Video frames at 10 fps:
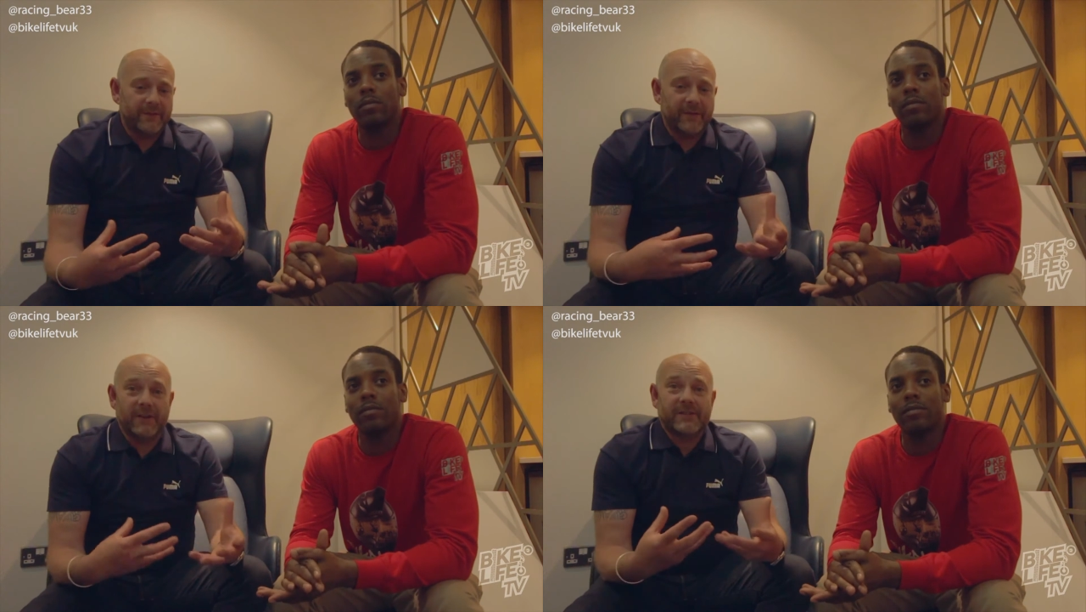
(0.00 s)

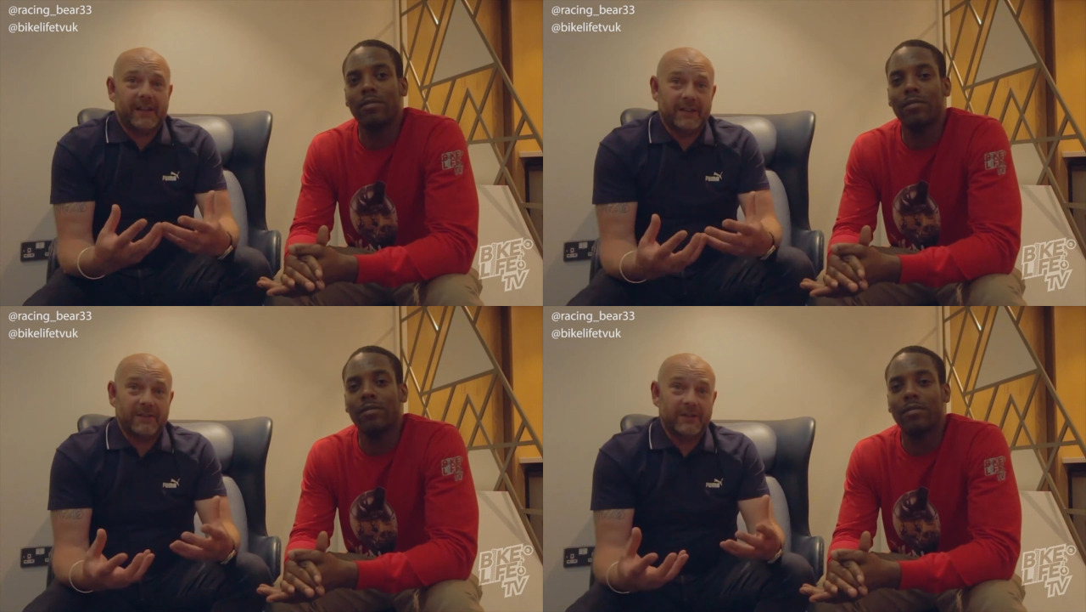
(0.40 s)
Speaker 1: first
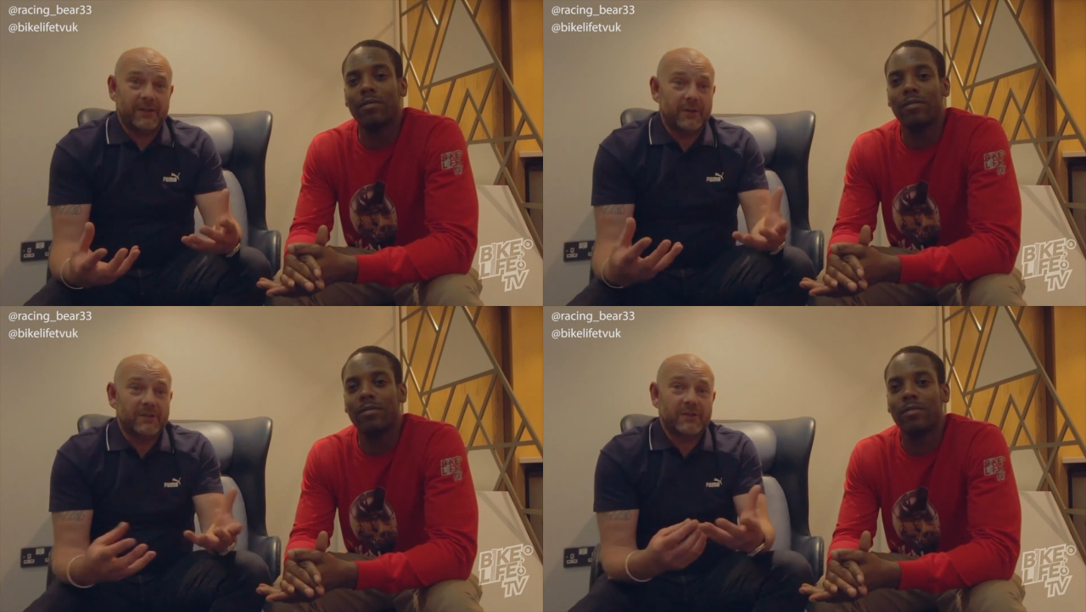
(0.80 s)
thing is to
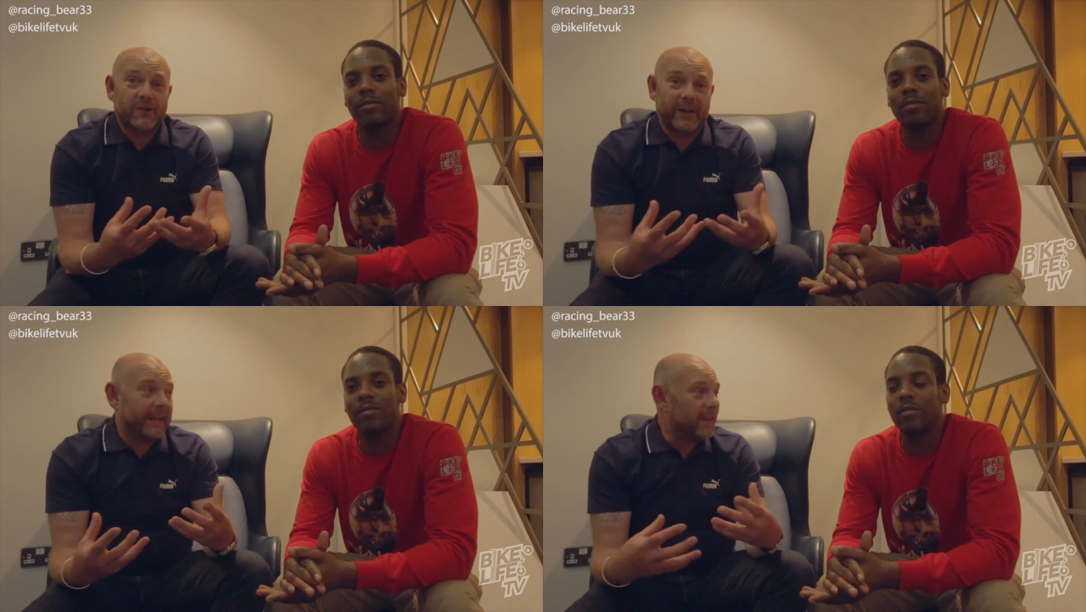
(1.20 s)
do is
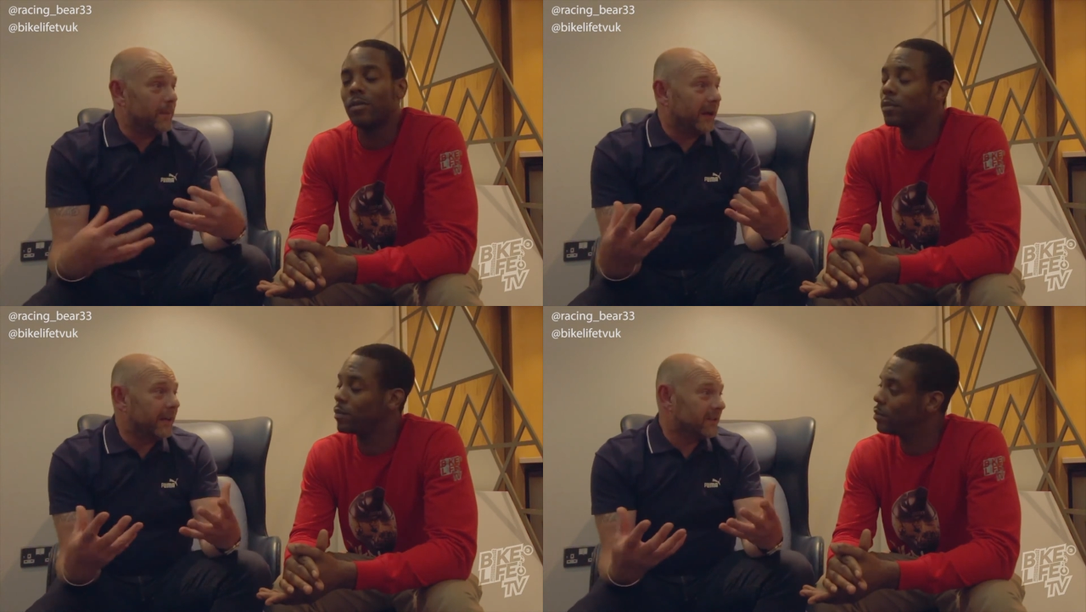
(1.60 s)
to try and get
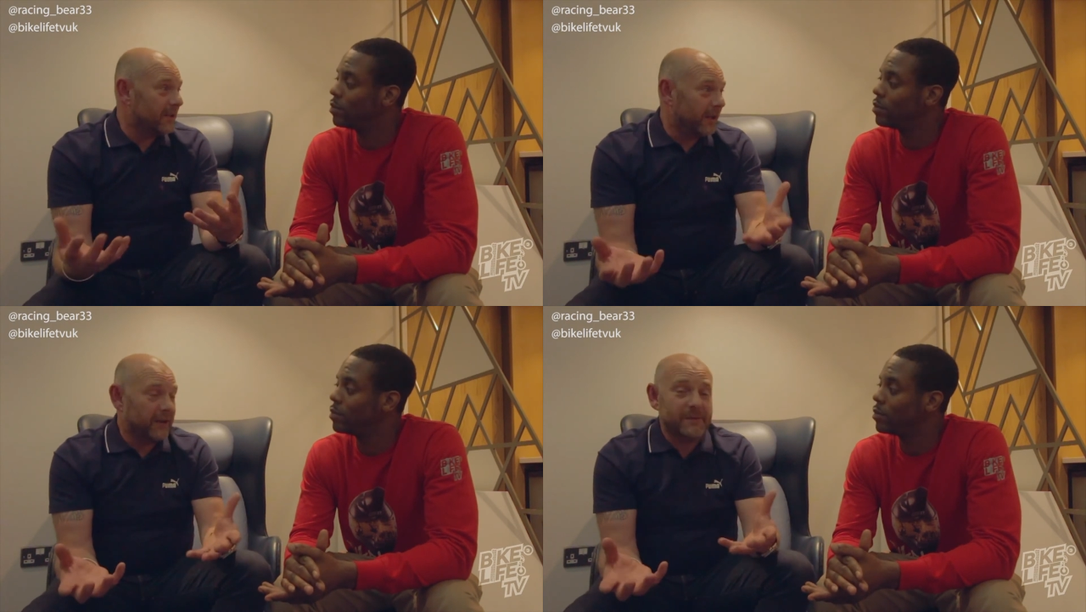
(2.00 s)
the bike
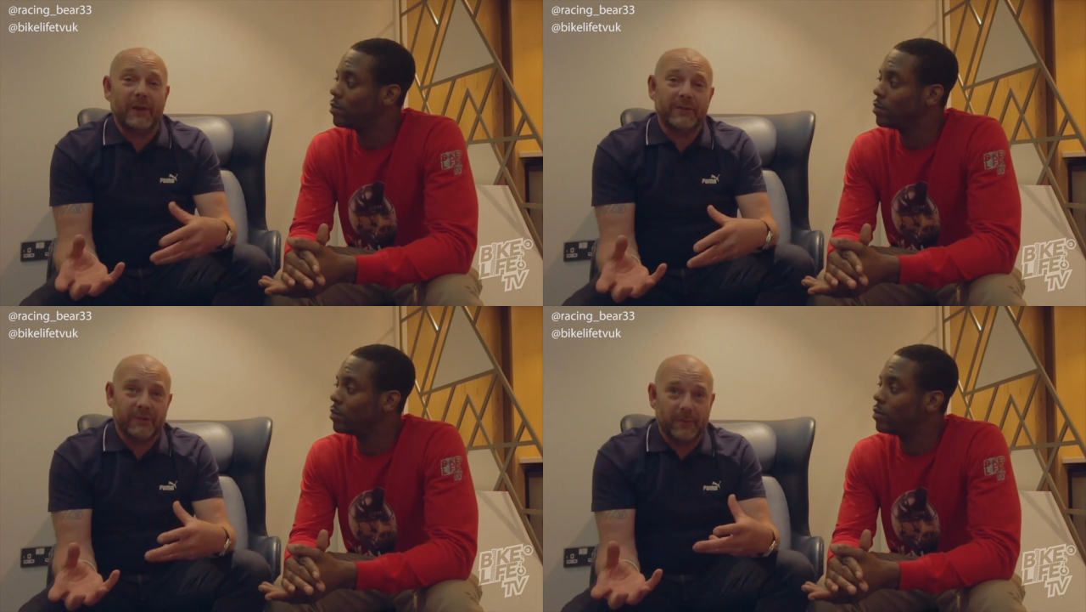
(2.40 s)
as light as
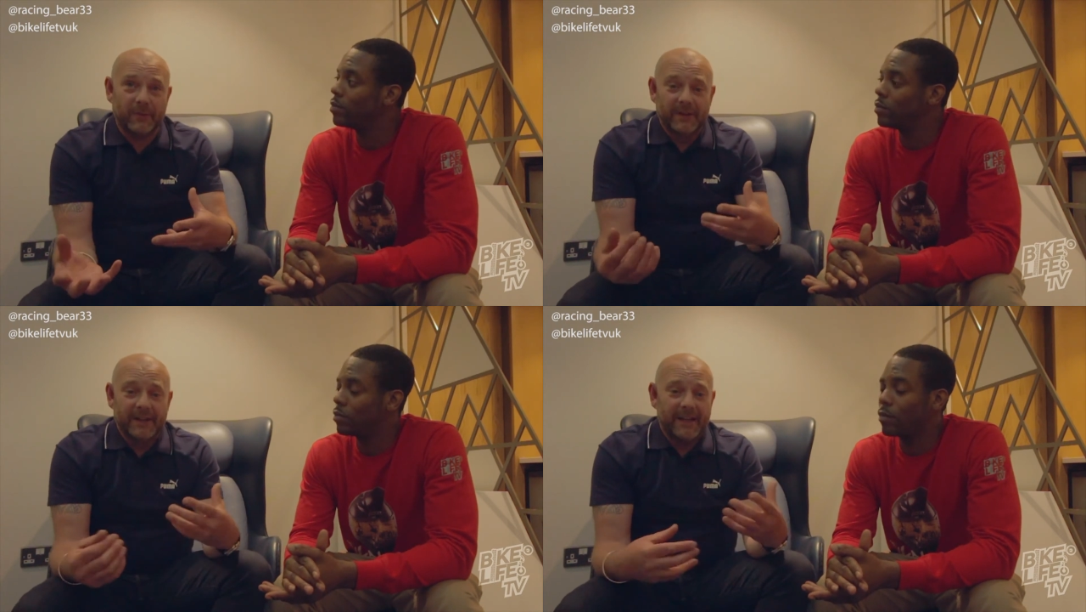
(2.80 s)

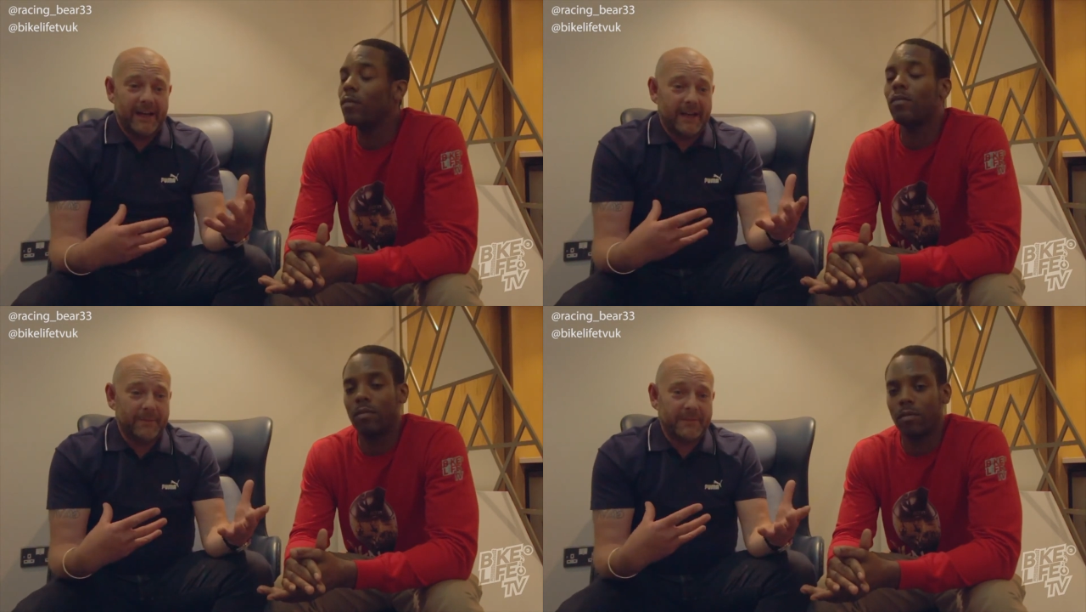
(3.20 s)
possible,
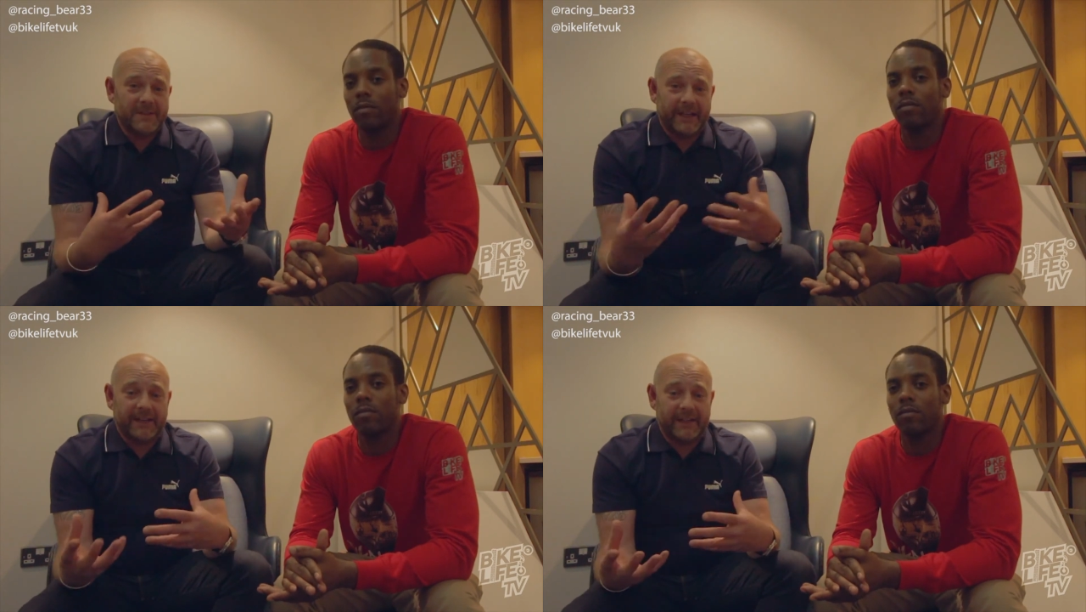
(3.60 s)

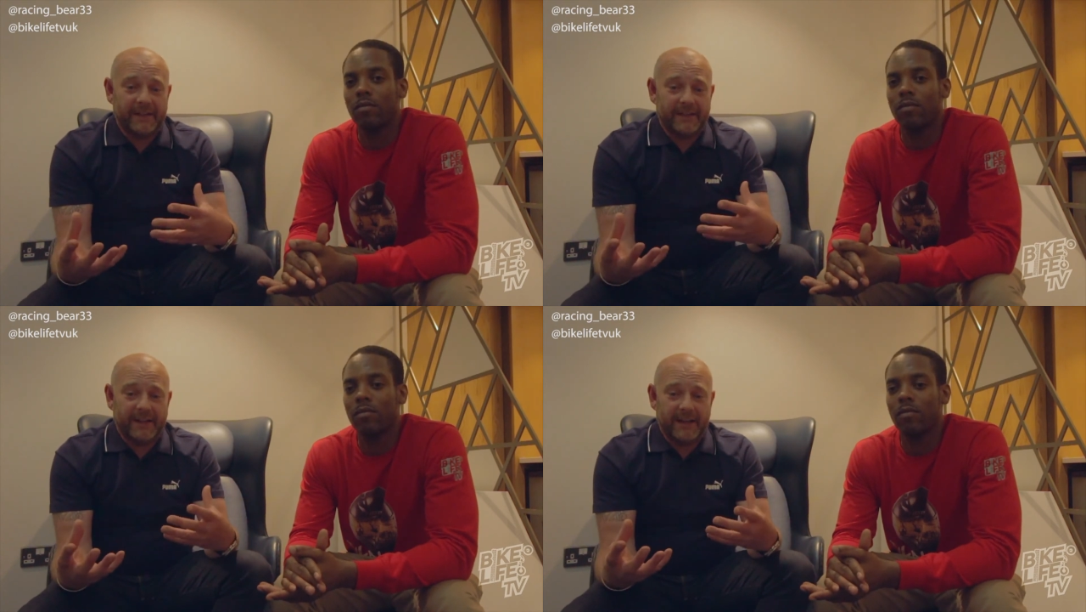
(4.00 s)
um,
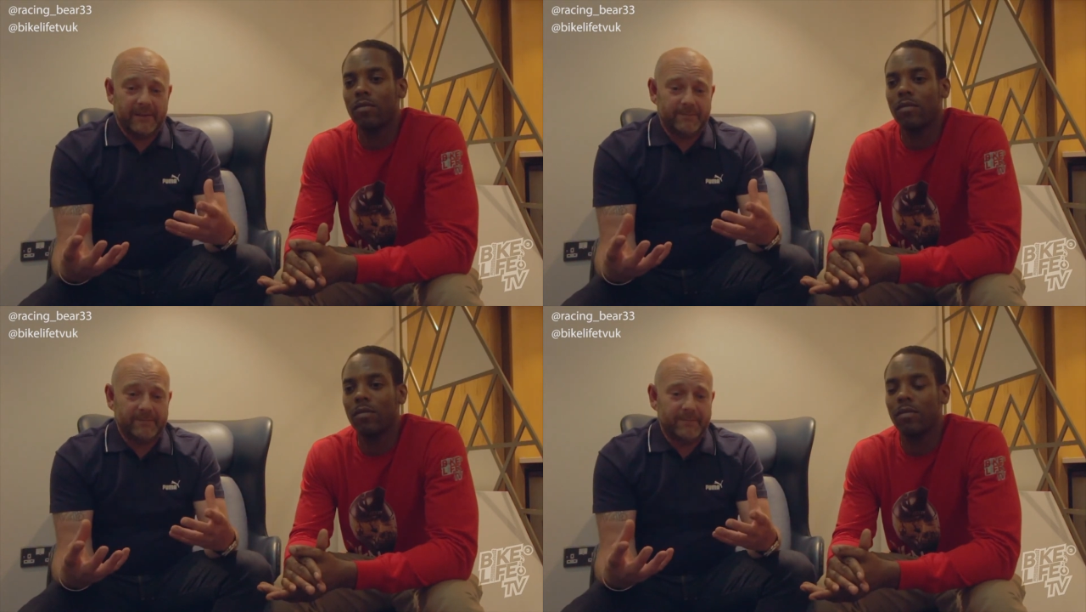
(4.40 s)
taking
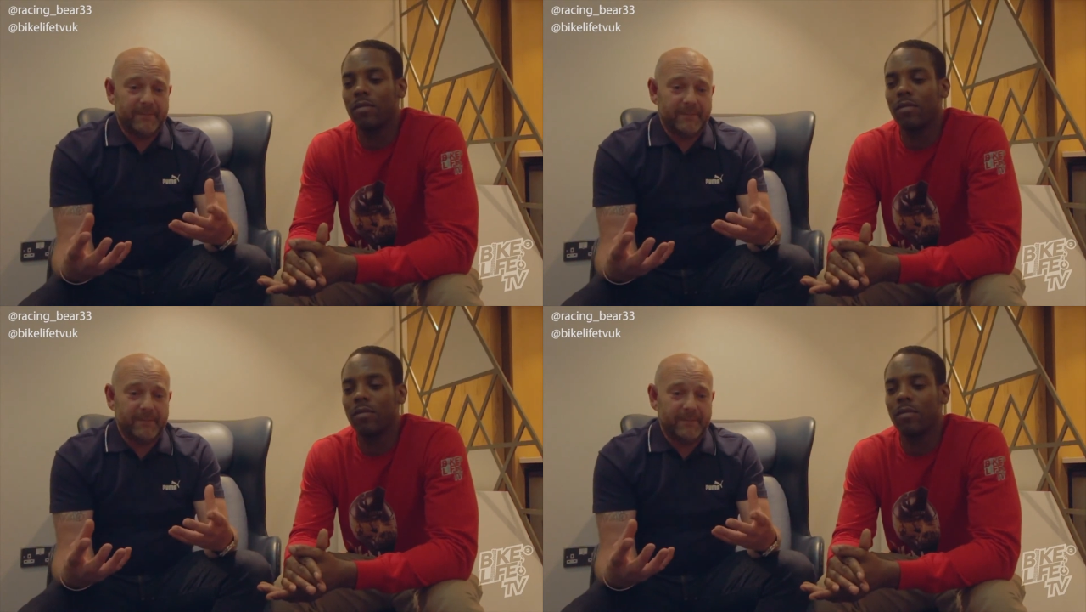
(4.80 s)
um,